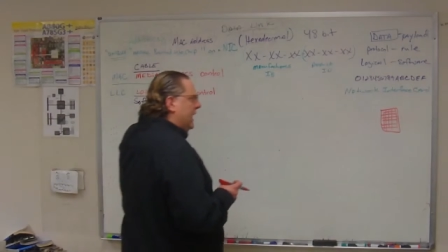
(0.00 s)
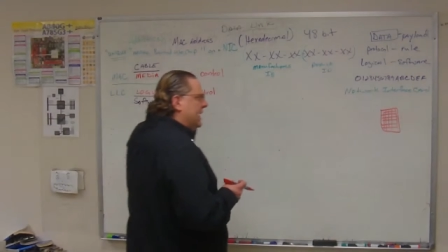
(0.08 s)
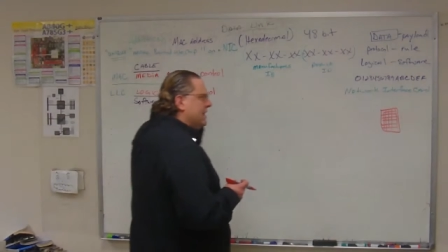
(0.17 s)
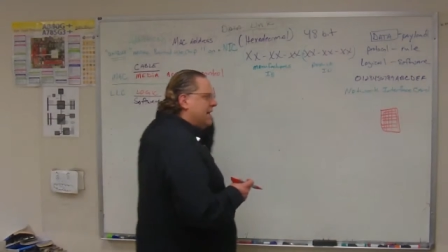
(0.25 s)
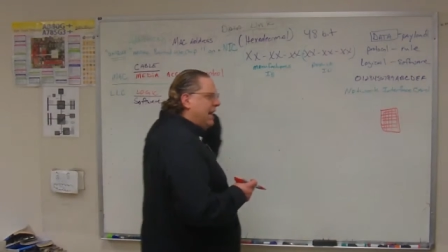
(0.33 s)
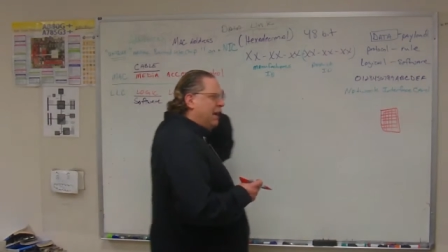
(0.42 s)

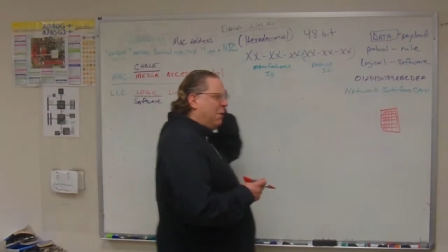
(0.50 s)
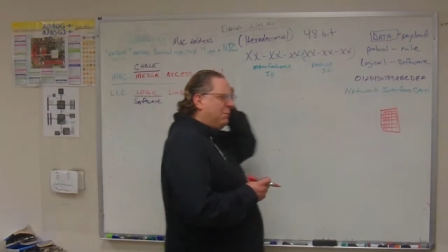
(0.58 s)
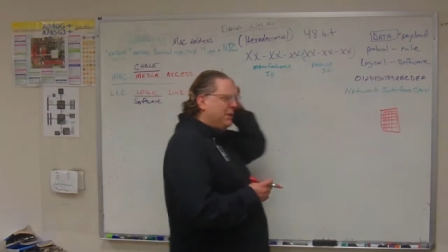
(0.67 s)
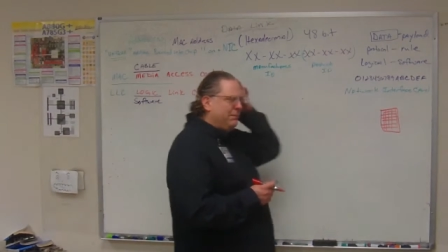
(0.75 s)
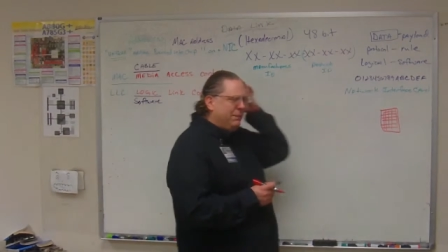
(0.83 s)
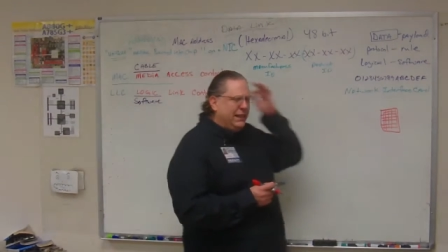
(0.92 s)
And to help
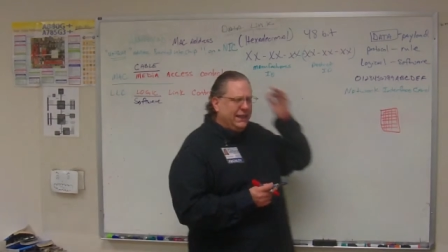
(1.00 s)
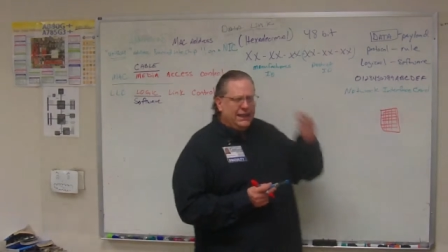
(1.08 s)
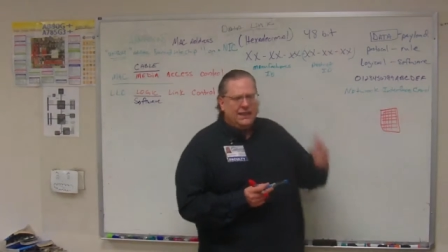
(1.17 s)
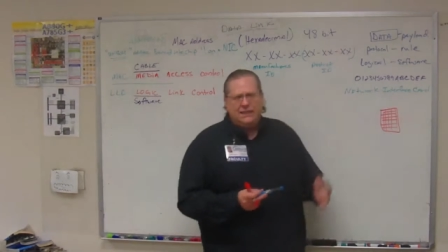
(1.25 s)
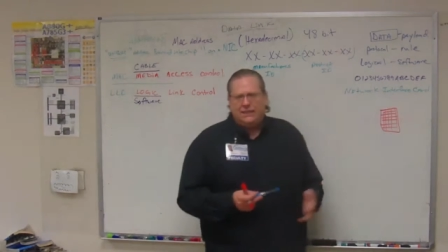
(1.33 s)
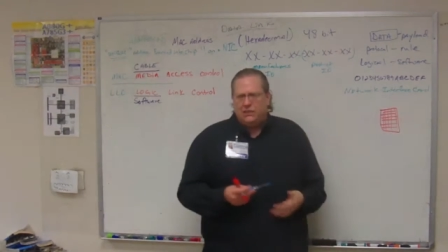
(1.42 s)
it be
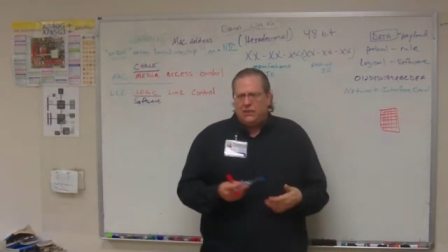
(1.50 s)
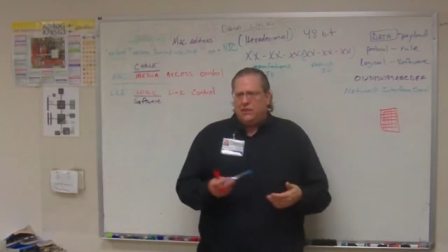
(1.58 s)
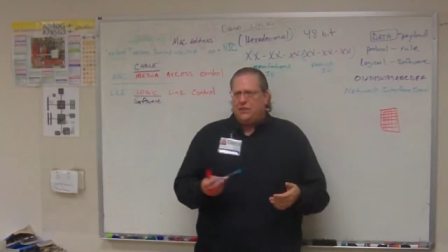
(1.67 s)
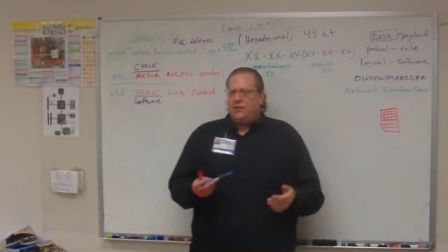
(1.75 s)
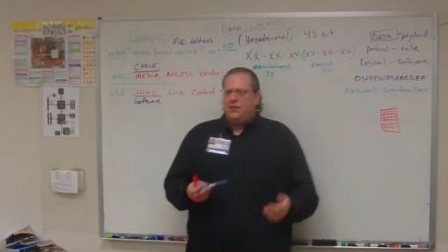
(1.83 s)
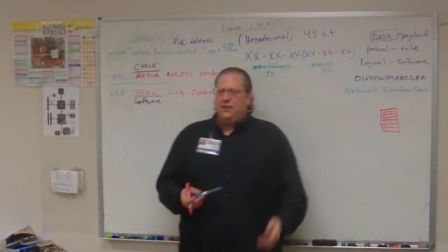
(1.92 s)
easier to
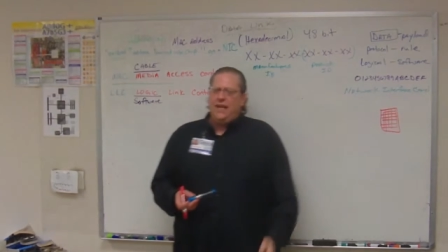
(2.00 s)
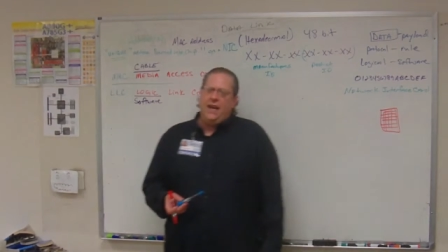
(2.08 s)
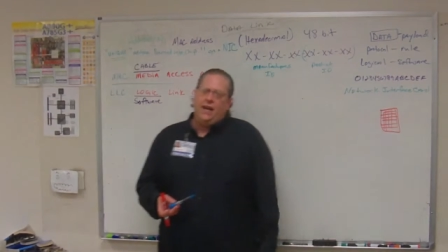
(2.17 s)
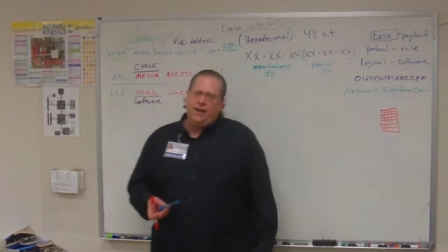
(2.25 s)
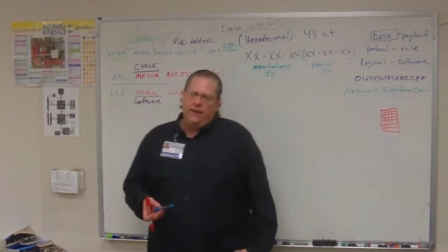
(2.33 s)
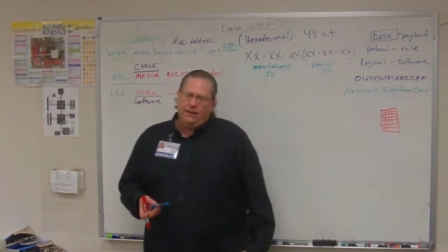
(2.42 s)

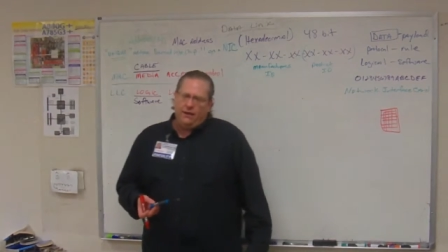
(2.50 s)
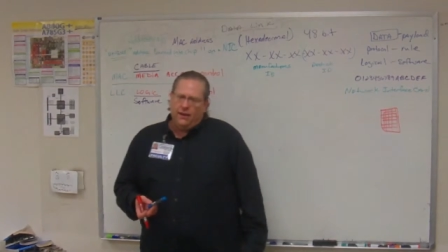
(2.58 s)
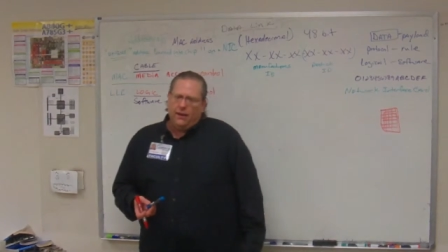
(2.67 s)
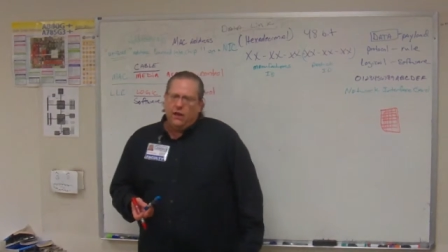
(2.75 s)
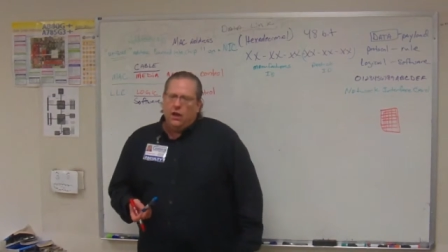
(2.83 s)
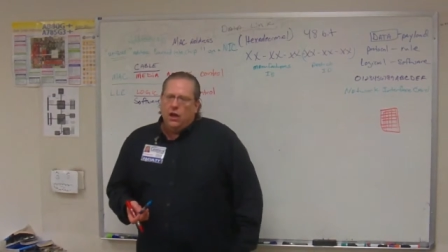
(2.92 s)
understand,
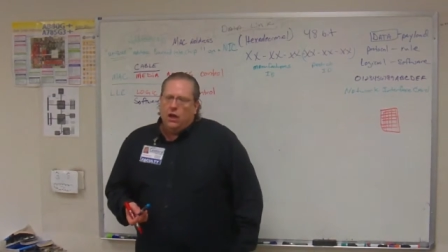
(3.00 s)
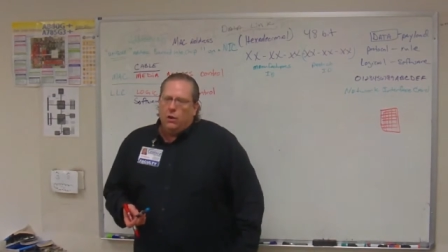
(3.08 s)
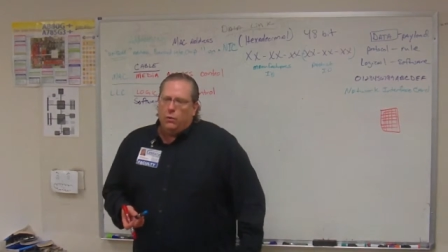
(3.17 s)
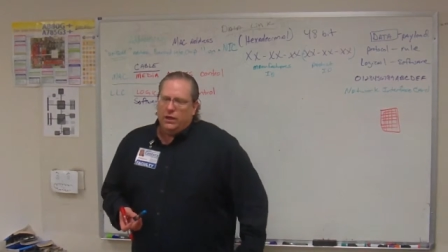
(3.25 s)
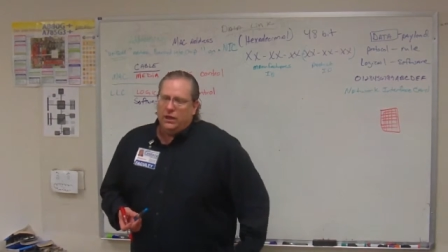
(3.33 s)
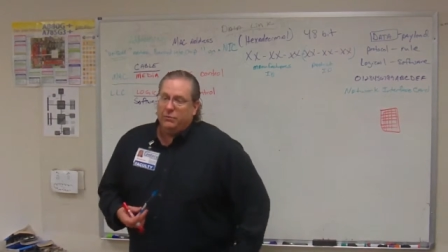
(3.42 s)

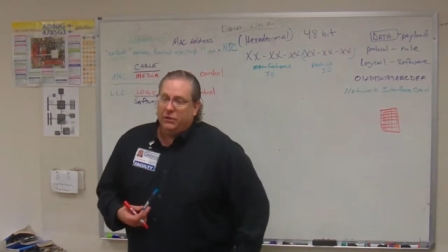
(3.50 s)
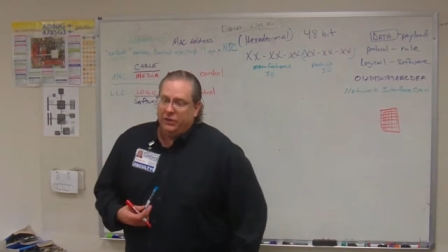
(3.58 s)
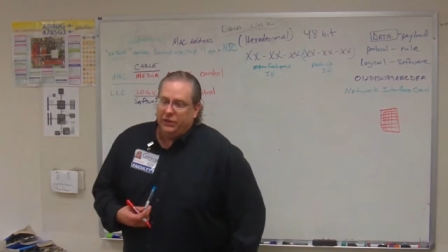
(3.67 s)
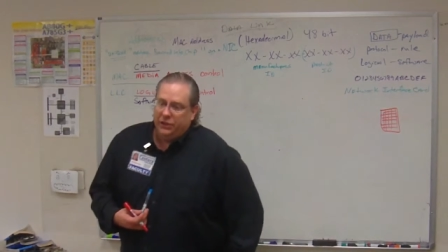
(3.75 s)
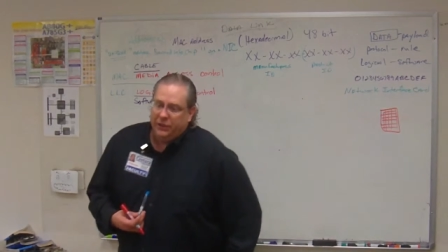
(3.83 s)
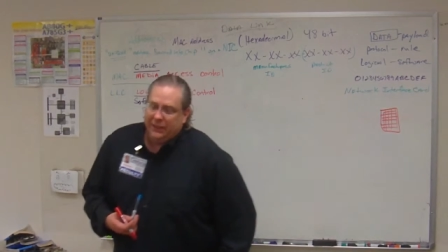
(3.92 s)
what I'm
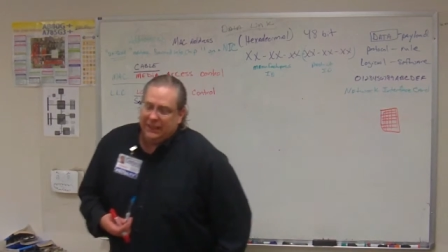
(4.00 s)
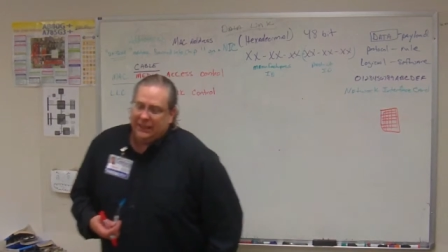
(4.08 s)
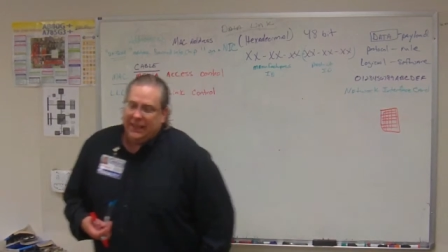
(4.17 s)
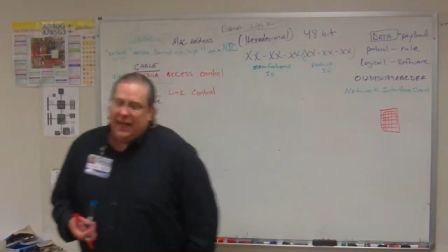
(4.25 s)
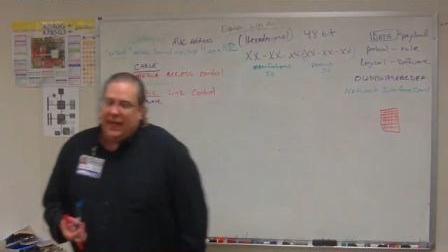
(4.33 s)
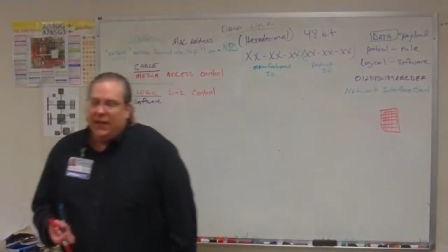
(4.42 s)
going to do is
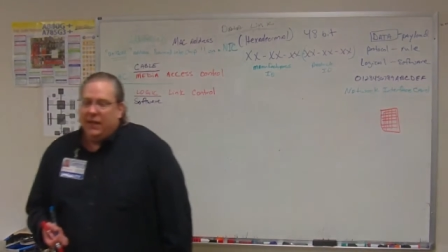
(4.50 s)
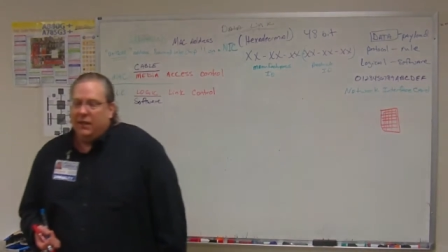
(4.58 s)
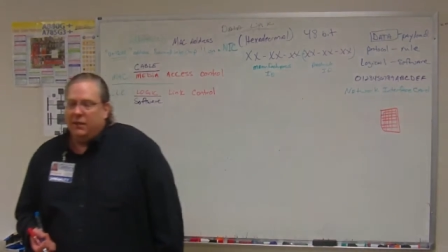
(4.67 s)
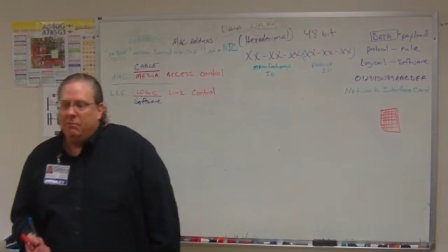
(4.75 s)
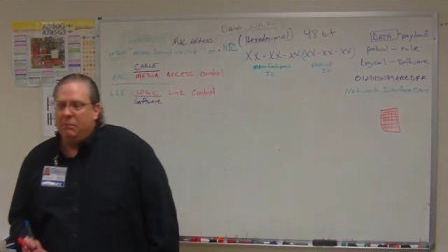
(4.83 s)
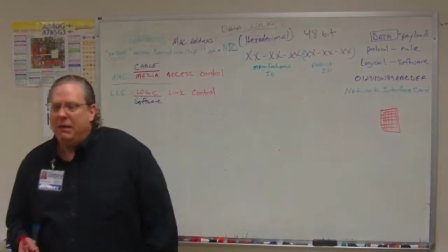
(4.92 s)
say,
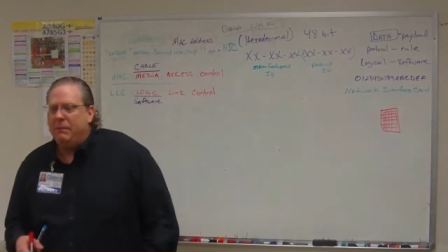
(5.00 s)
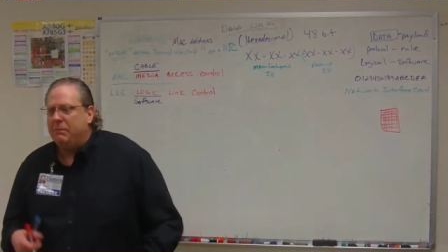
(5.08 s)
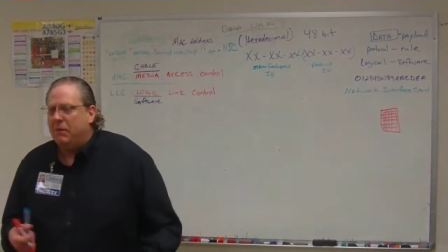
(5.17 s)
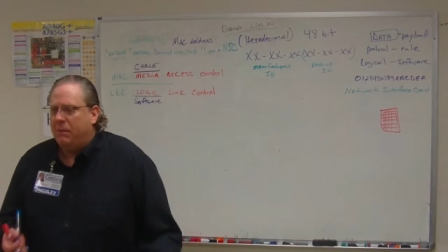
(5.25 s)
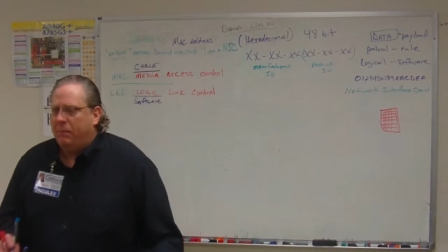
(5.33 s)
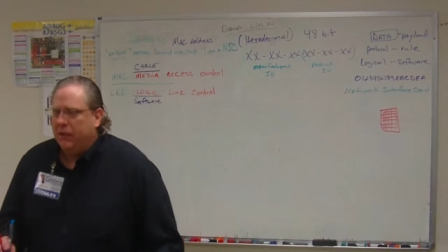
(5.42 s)
maybe
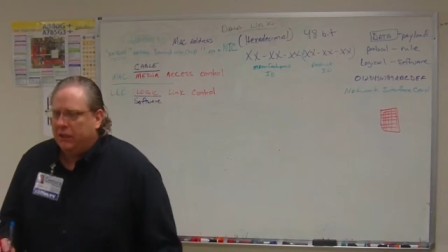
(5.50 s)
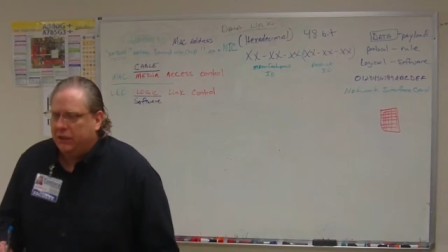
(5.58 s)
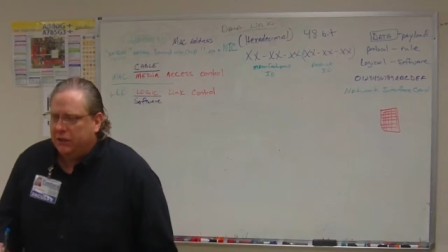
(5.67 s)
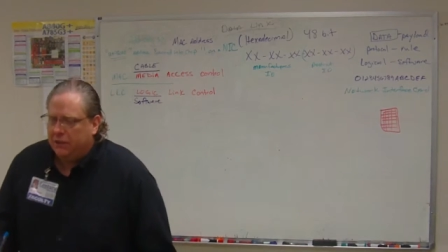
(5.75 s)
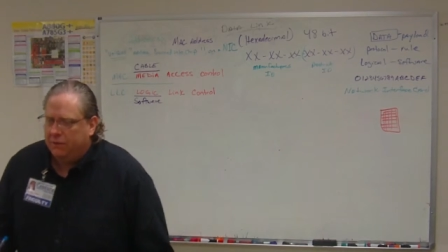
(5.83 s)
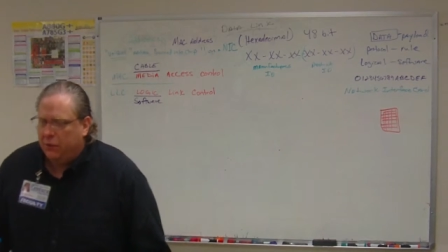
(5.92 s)
my
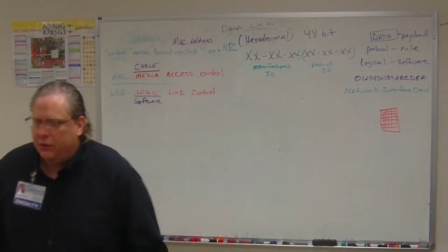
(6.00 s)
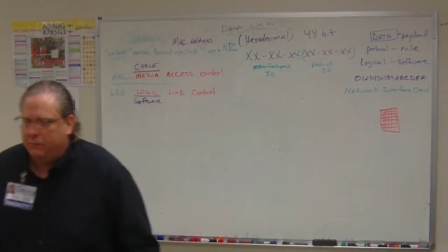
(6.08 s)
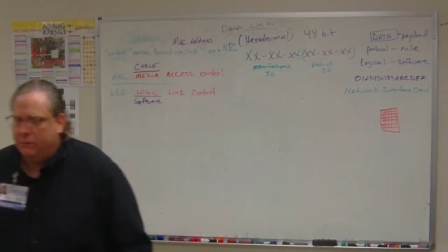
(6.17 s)
pictures have only